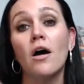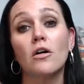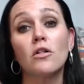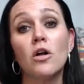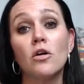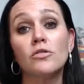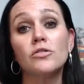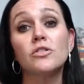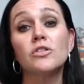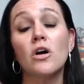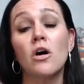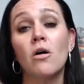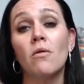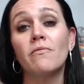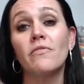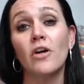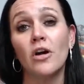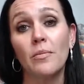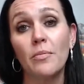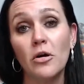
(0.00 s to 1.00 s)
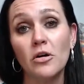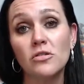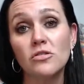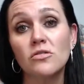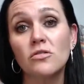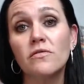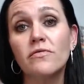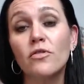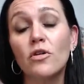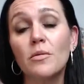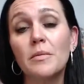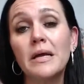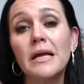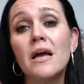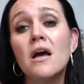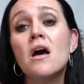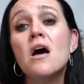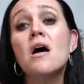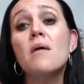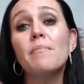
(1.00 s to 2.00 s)
close to home, very personal for me,
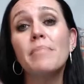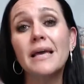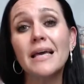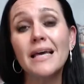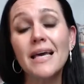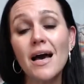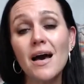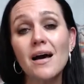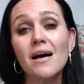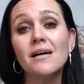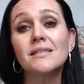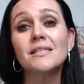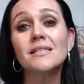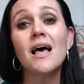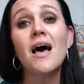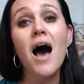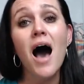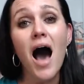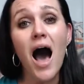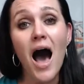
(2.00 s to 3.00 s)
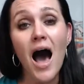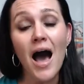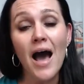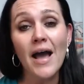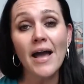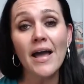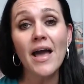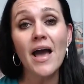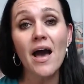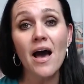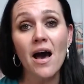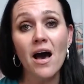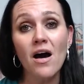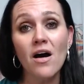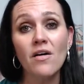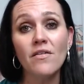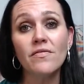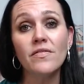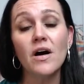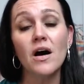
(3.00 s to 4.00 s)
because I
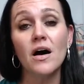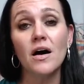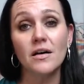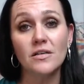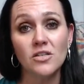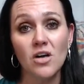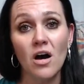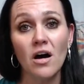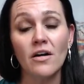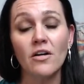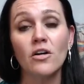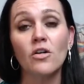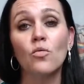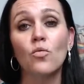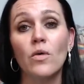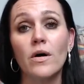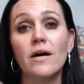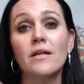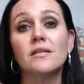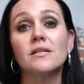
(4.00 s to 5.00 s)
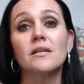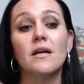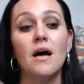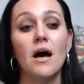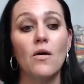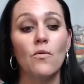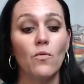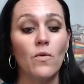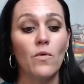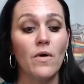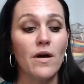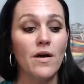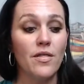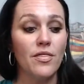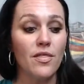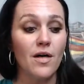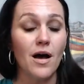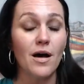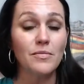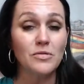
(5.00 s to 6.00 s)
have a daughter with
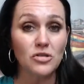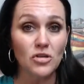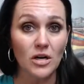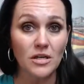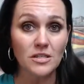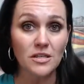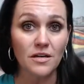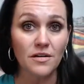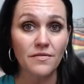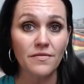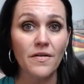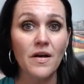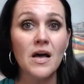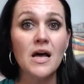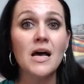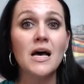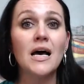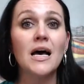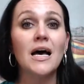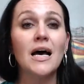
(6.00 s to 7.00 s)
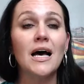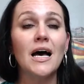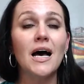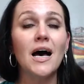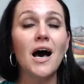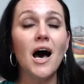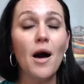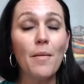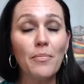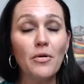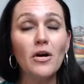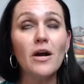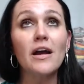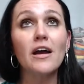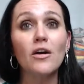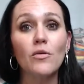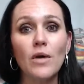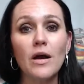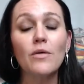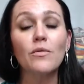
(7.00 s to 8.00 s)
obstructive upper
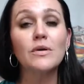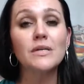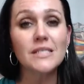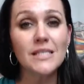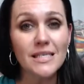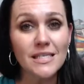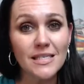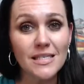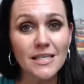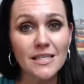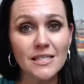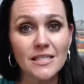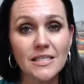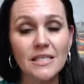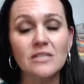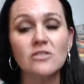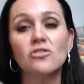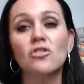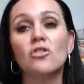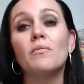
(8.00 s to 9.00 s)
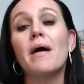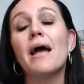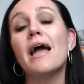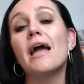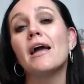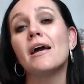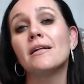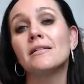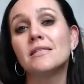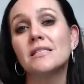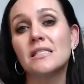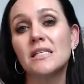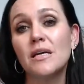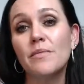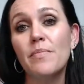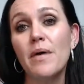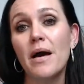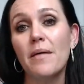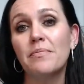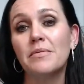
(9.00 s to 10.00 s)
airway resistance syndrome and
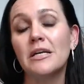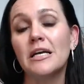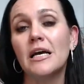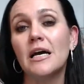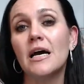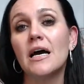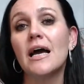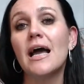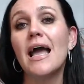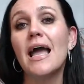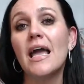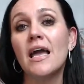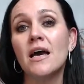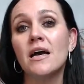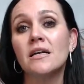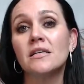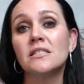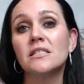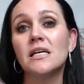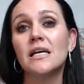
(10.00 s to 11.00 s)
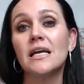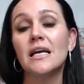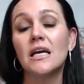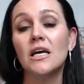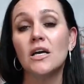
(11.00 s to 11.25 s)
sleep apnea. And